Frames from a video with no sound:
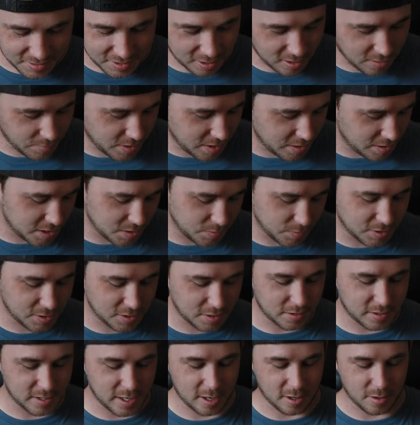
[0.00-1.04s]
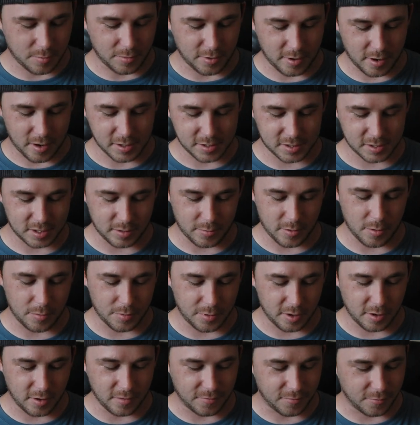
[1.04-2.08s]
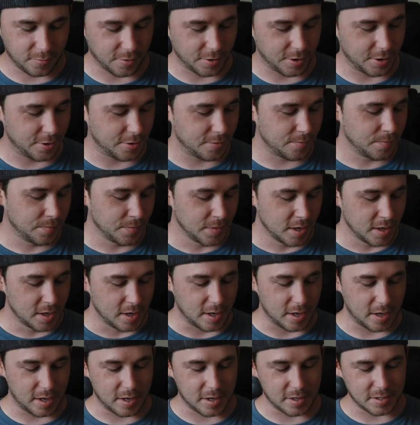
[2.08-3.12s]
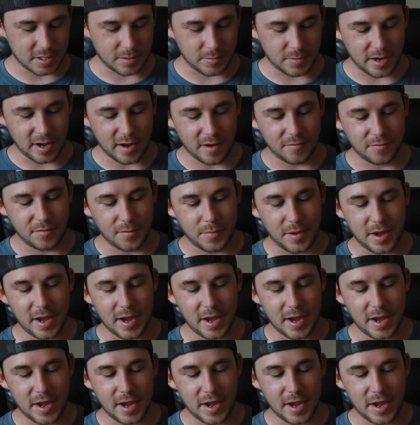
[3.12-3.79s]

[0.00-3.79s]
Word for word: that's going to be in this mystery tackle box, let me open it up for you, is I'm going to have the